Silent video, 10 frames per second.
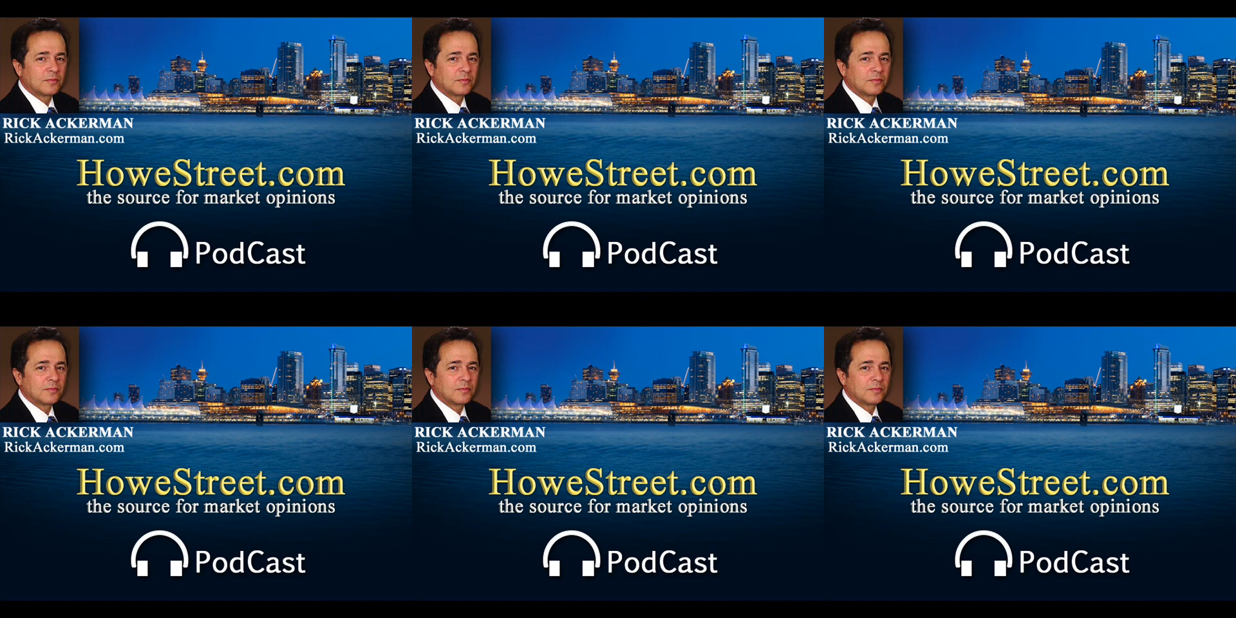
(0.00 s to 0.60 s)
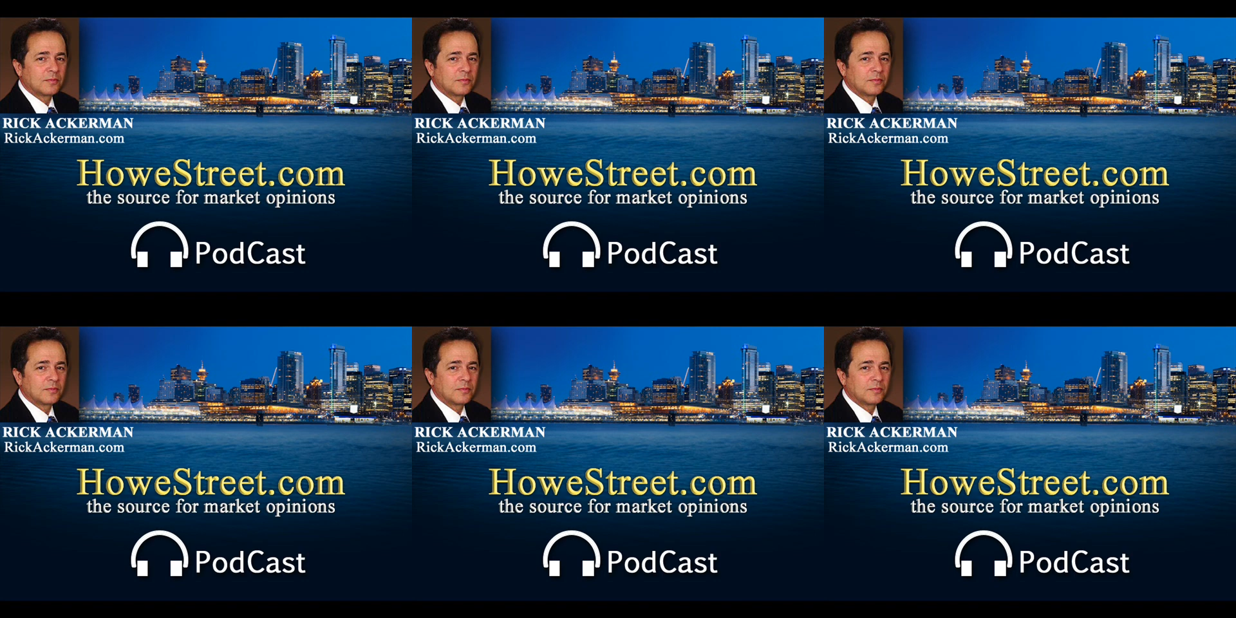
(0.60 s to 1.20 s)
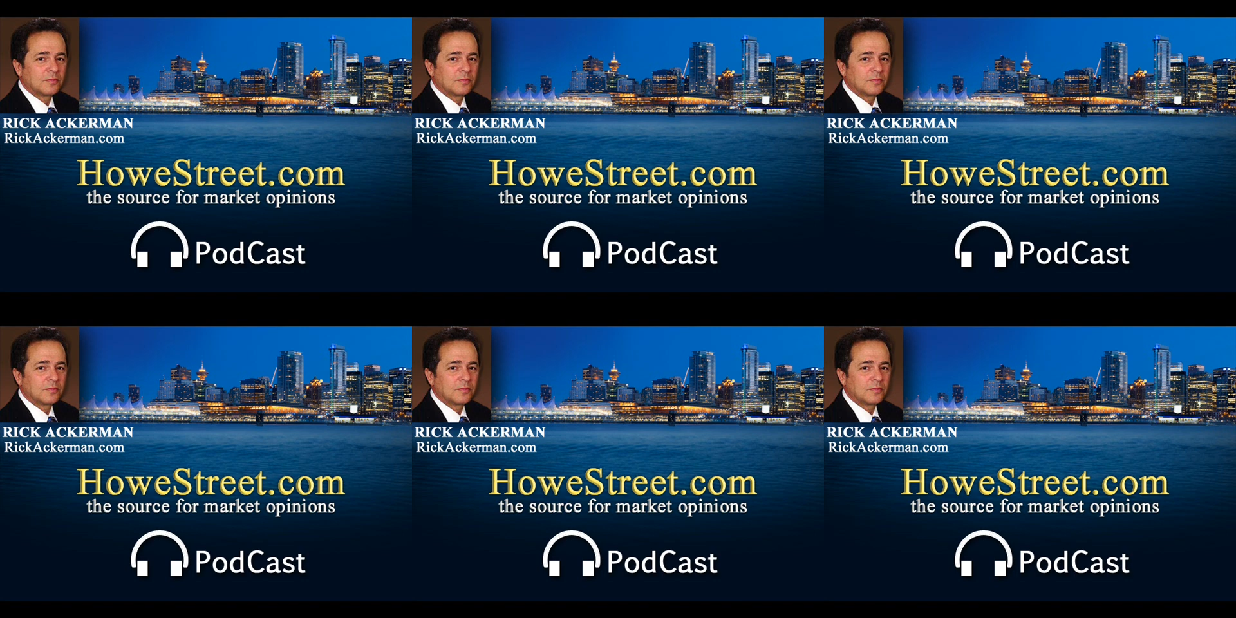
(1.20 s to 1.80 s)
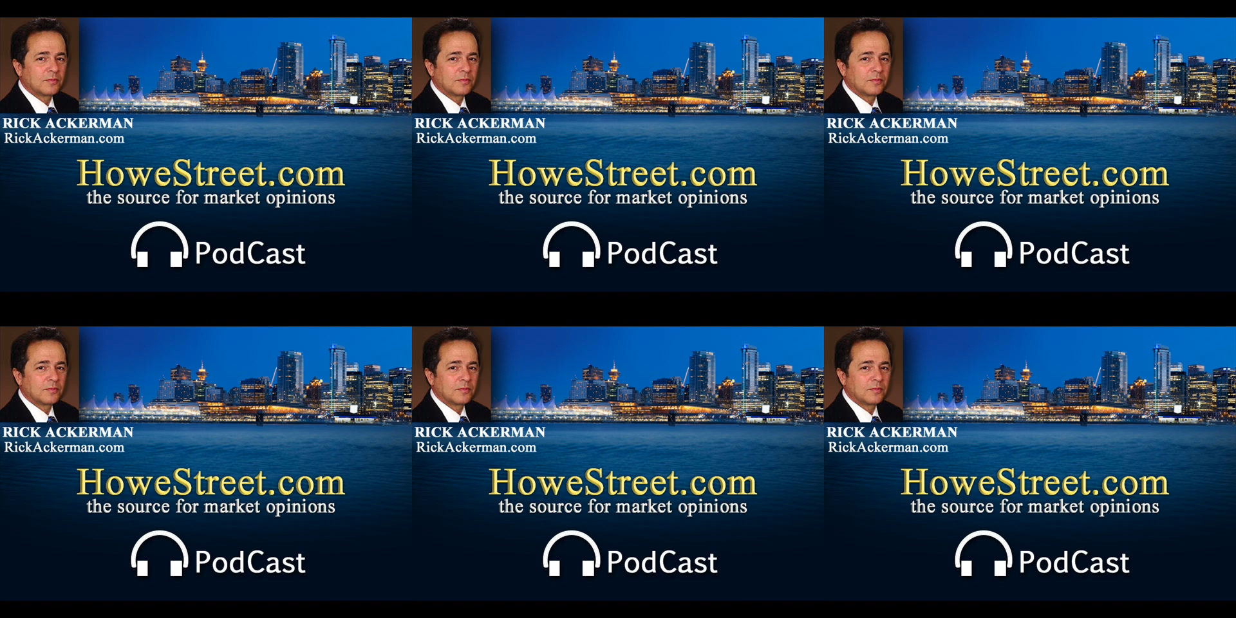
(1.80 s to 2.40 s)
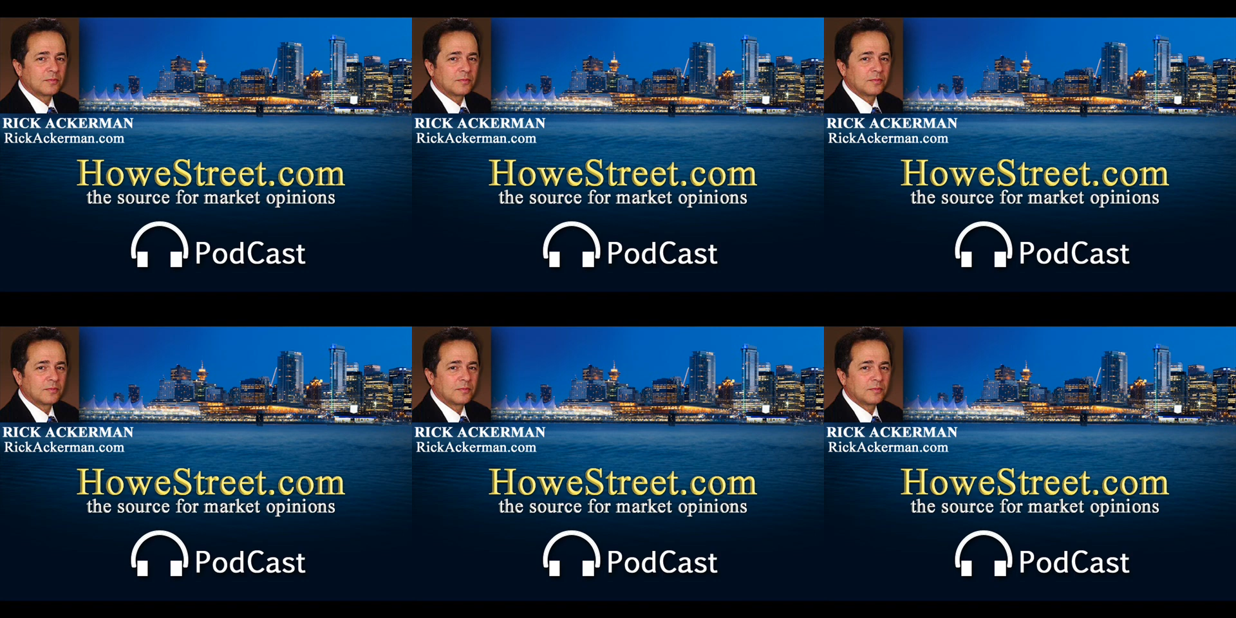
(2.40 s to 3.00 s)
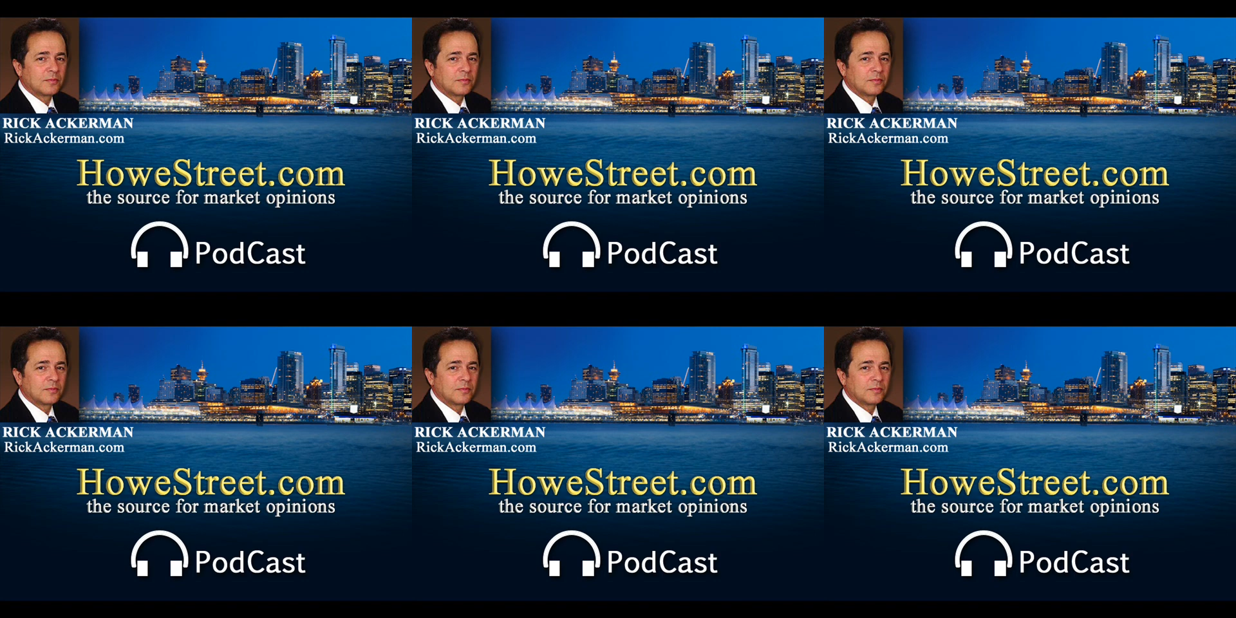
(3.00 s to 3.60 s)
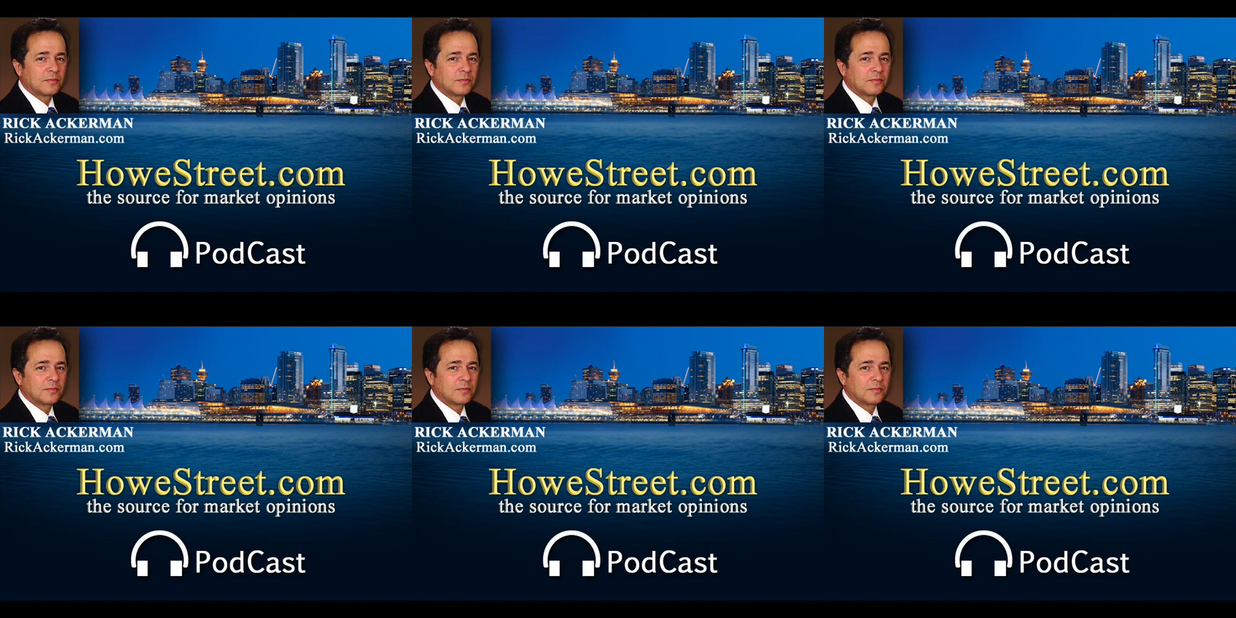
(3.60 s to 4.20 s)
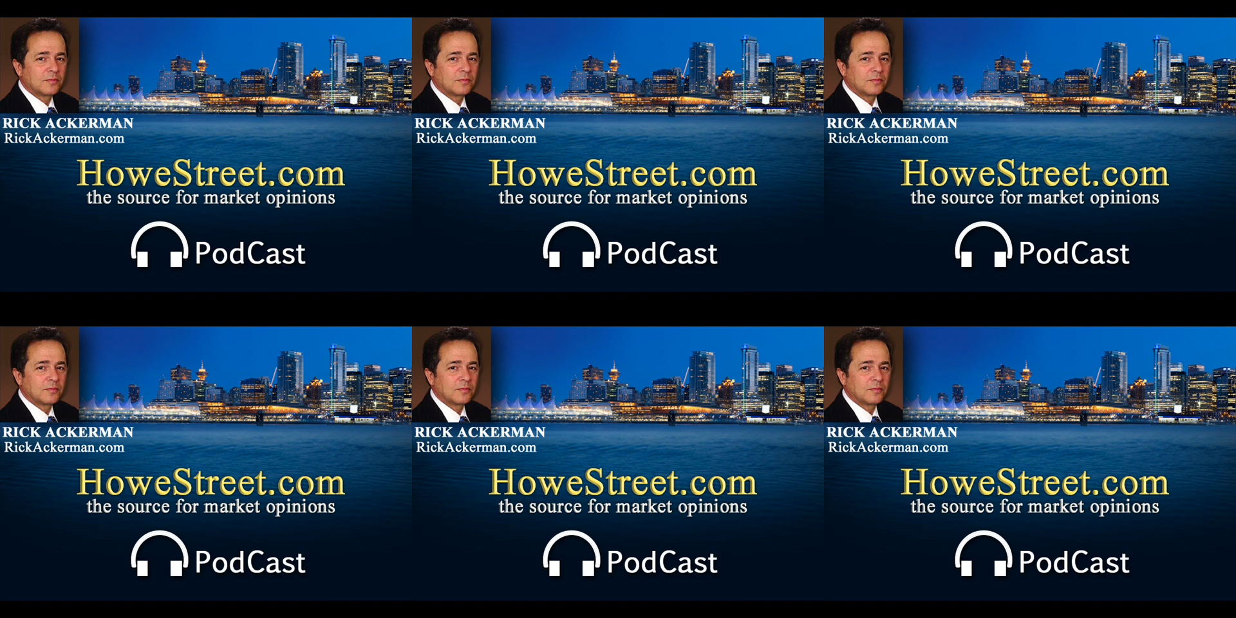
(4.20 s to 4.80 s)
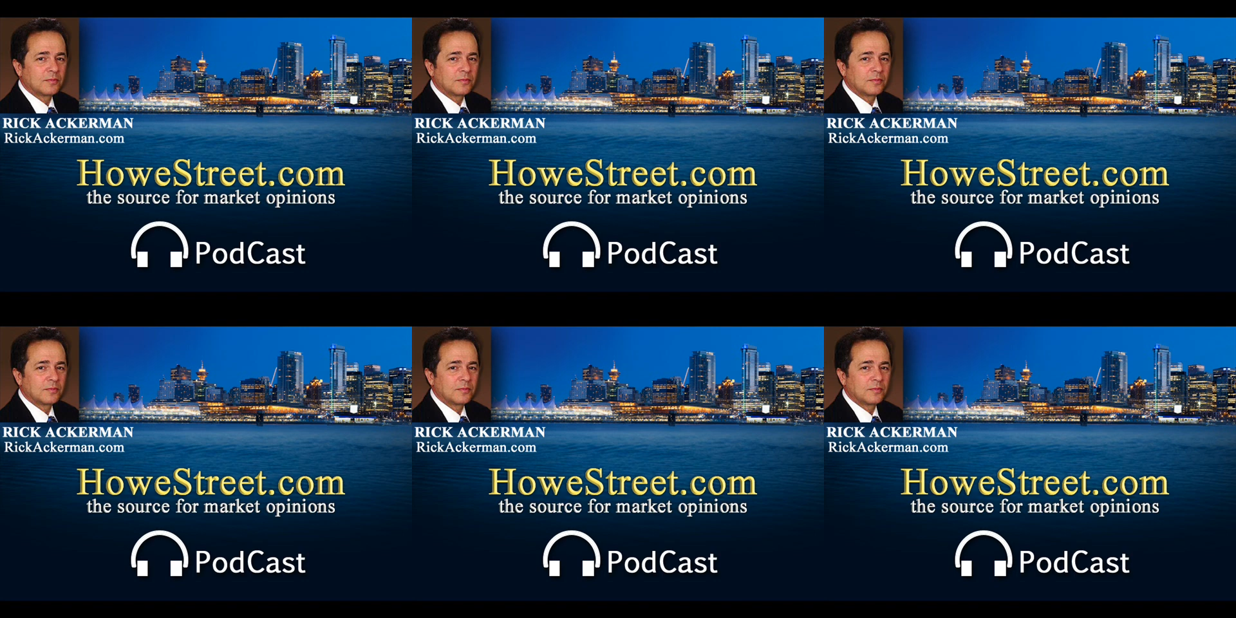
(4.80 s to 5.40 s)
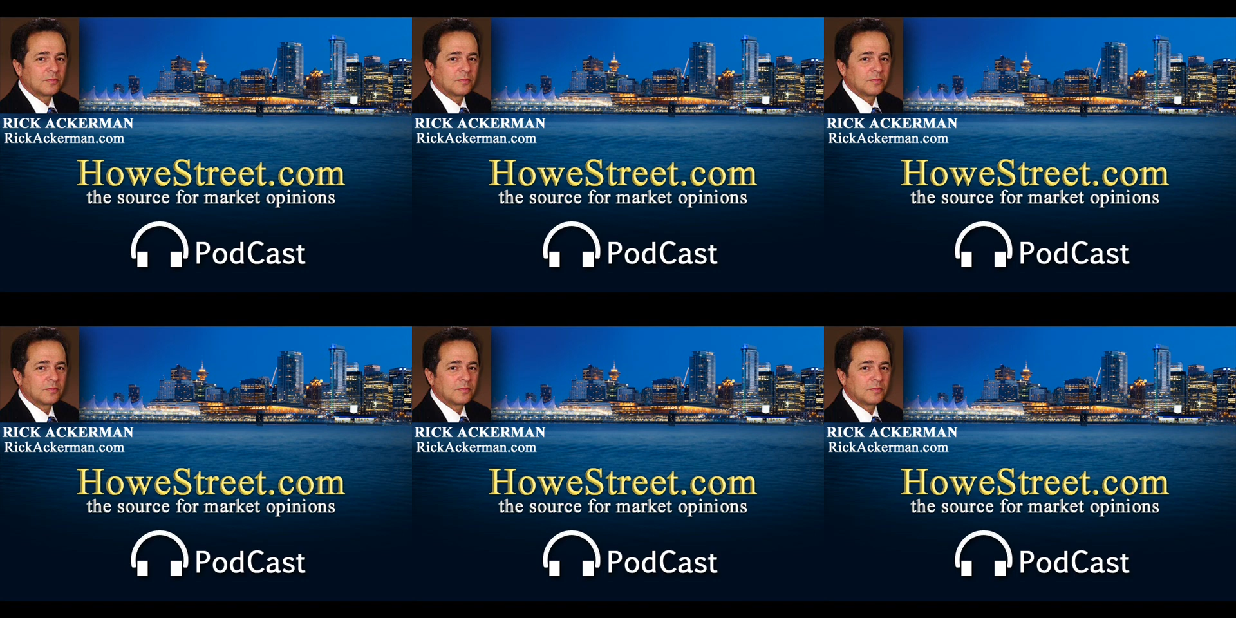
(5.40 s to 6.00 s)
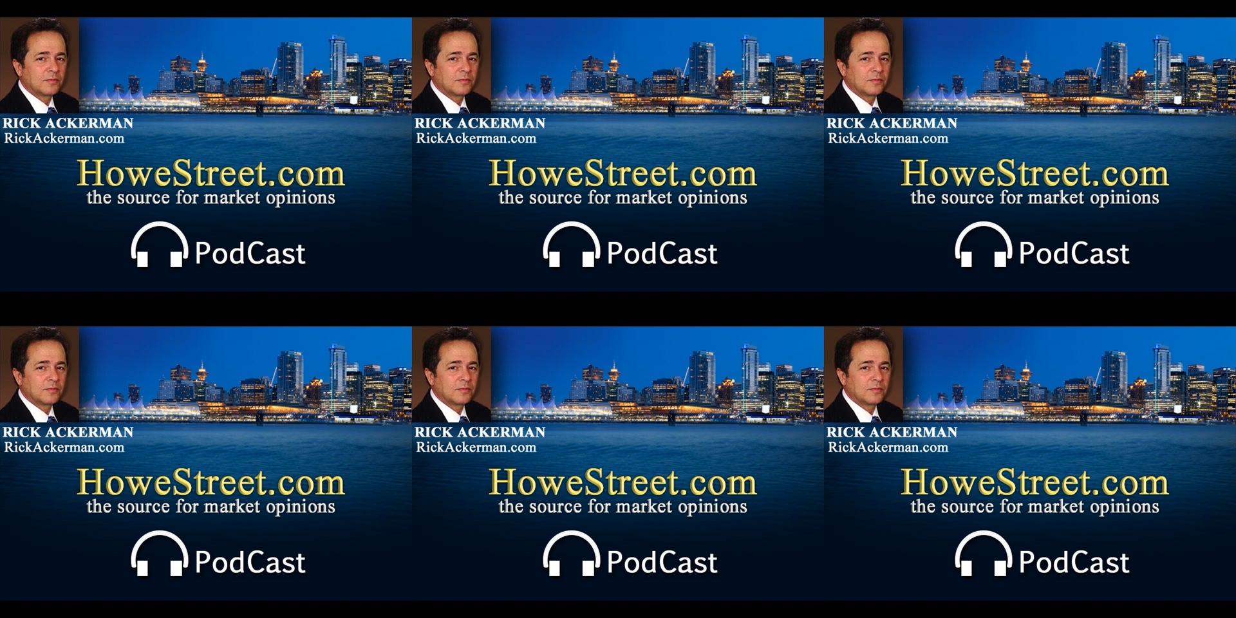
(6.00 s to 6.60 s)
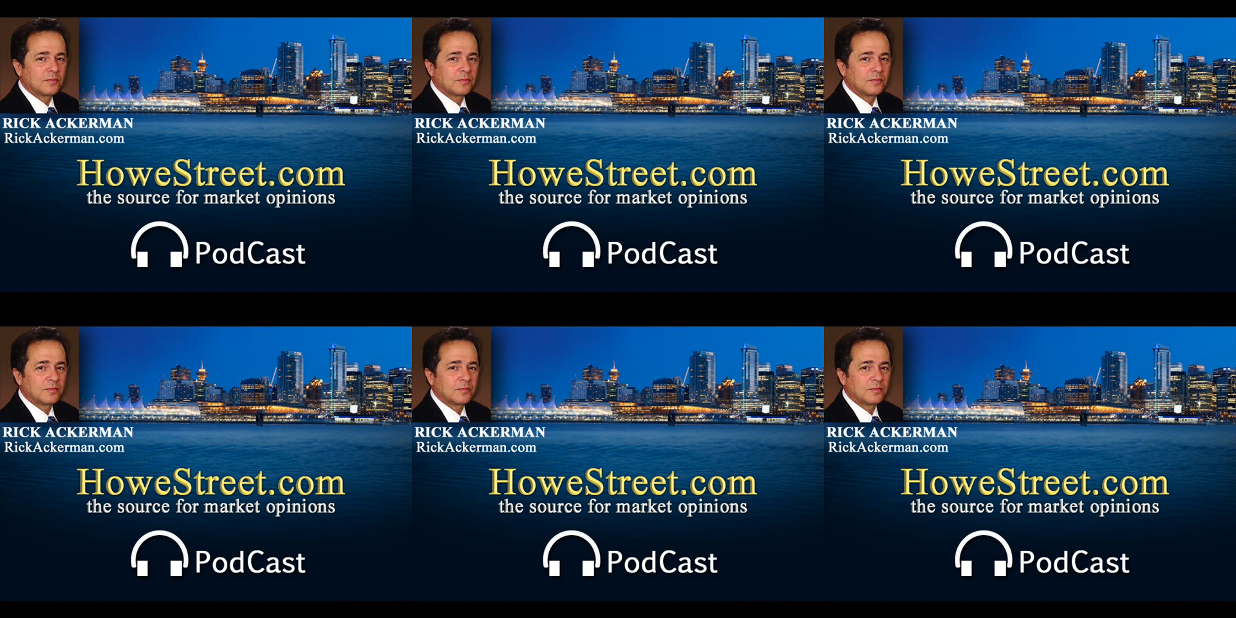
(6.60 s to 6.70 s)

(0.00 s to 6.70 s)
This is a still picture; no speech is visible.